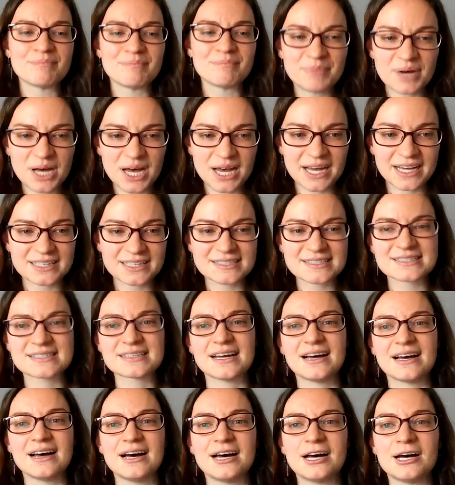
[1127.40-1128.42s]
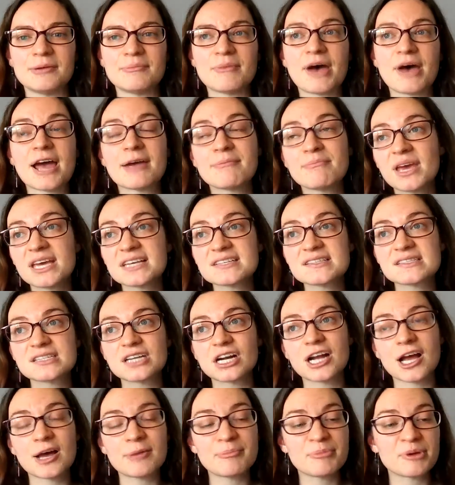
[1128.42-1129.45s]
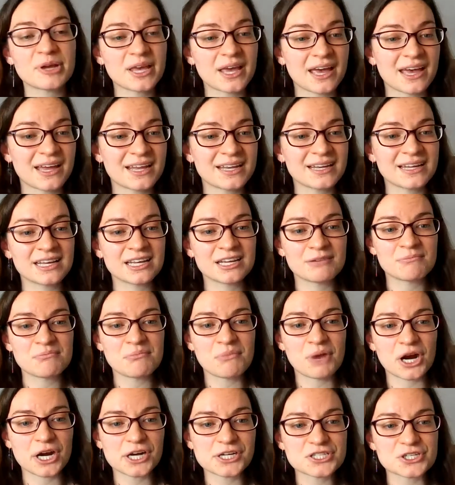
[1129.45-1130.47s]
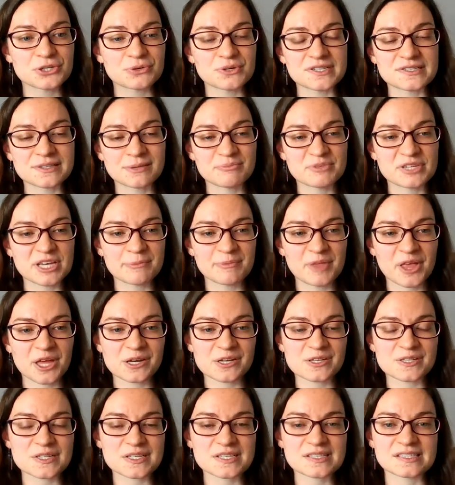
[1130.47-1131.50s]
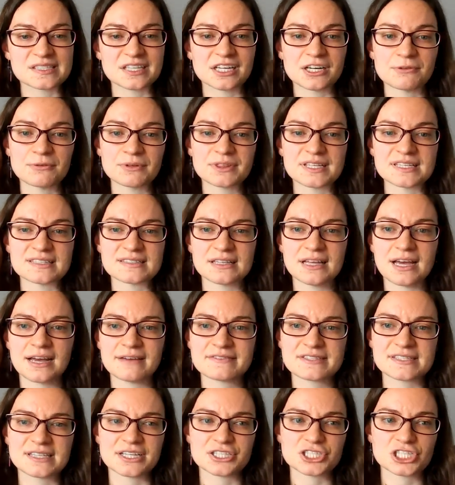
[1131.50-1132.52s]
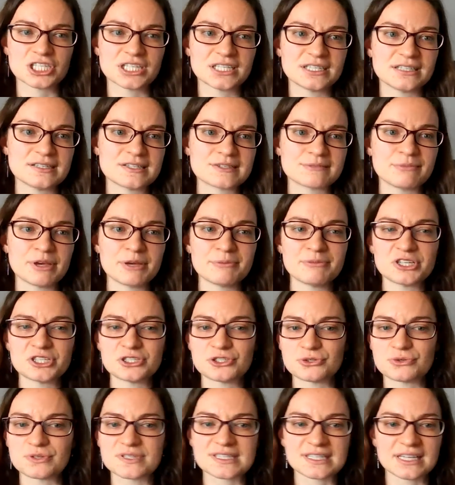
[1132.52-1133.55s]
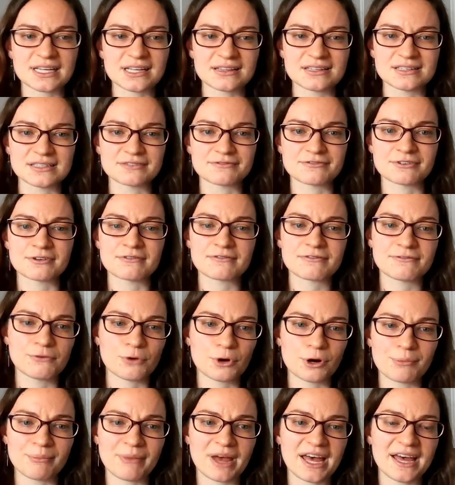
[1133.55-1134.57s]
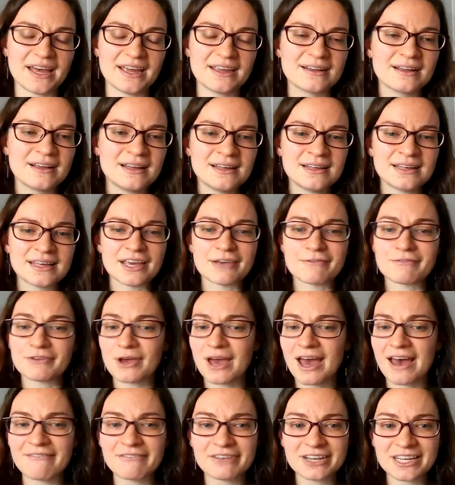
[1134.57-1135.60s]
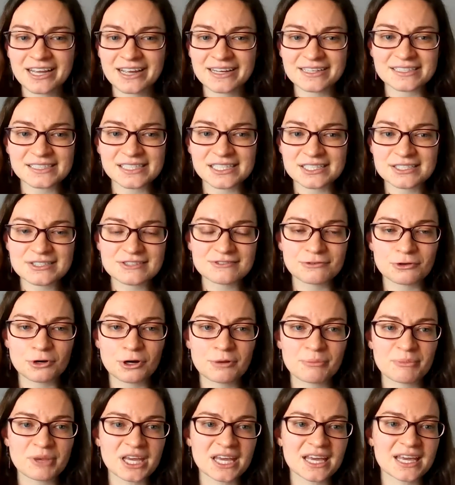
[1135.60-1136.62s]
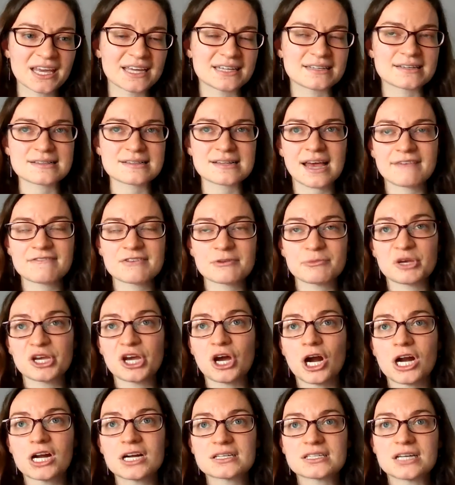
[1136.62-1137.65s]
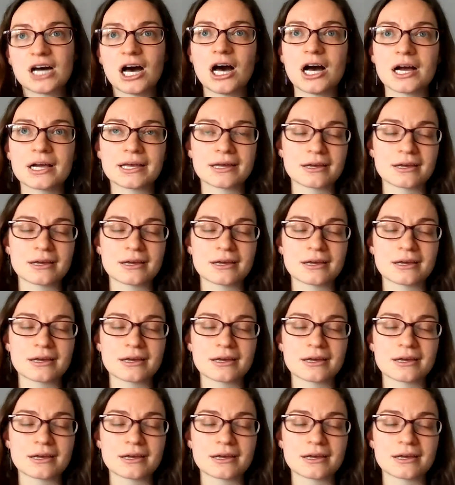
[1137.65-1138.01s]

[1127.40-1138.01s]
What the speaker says: But I may start up again in March or sometime later this year with these live sessions, maybe do a slightly different format. If you have any ideas for me, it doesn't have to be art talk.